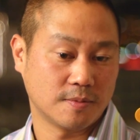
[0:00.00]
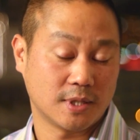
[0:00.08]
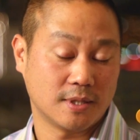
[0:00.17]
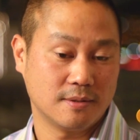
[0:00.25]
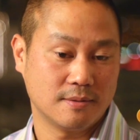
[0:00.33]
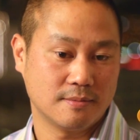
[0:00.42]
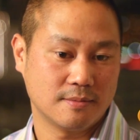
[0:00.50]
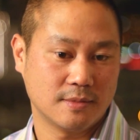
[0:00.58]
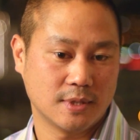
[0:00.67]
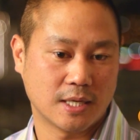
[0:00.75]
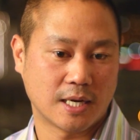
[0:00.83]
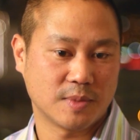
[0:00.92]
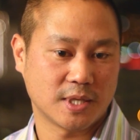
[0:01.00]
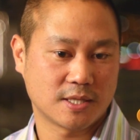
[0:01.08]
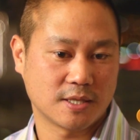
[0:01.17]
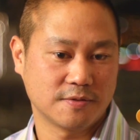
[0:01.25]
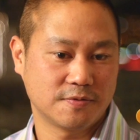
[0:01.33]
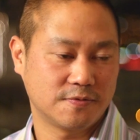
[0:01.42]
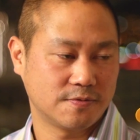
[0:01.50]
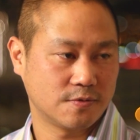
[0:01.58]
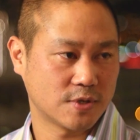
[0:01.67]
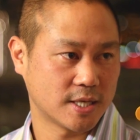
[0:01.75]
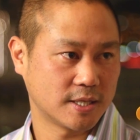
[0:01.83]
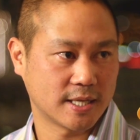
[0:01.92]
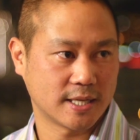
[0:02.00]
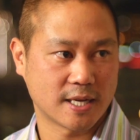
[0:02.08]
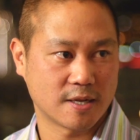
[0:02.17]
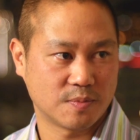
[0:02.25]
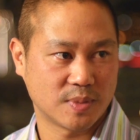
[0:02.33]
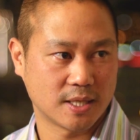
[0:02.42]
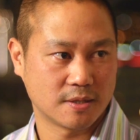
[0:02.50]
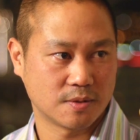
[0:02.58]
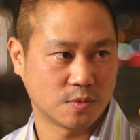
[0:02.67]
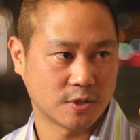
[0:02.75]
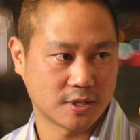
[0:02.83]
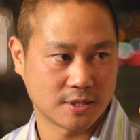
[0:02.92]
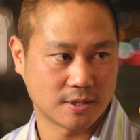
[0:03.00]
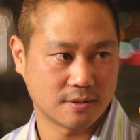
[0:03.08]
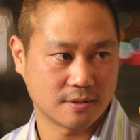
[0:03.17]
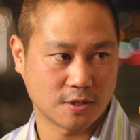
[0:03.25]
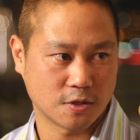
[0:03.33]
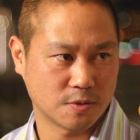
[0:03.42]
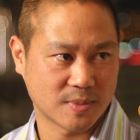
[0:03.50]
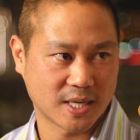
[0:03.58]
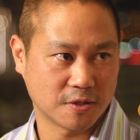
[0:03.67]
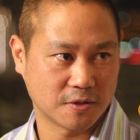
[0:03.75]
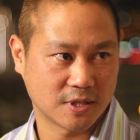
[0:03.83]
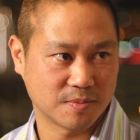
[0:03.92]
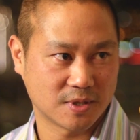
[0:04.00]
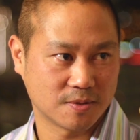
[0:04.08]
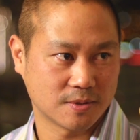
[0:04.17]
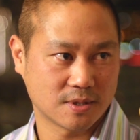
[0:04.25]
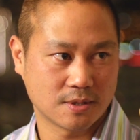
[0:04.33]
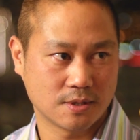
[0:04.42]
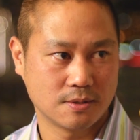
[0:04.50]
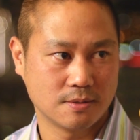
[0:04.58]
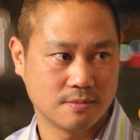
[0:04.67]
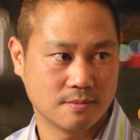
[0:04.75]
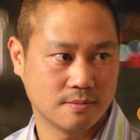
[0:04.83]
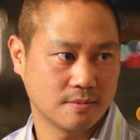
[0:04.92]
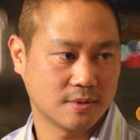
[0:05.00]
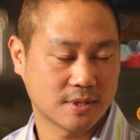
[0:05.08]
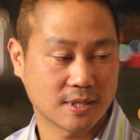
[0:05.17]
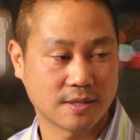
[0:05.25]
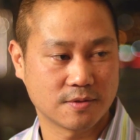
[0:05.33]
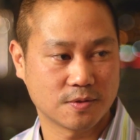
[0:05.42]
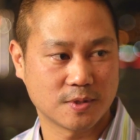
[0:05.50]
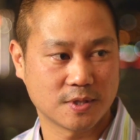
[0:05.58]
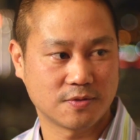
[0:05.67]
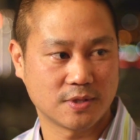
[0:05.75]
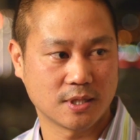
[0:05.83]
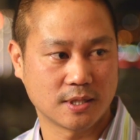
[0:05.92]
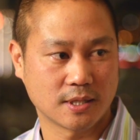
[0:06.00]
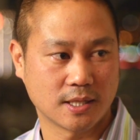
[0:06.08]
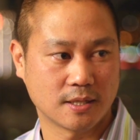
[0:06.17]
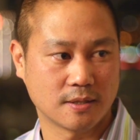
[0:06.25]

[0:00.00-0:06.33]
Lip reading: I mean, I myself dreaded getting out of bed in the morning to go to my own company, which is kind of a weird feeling.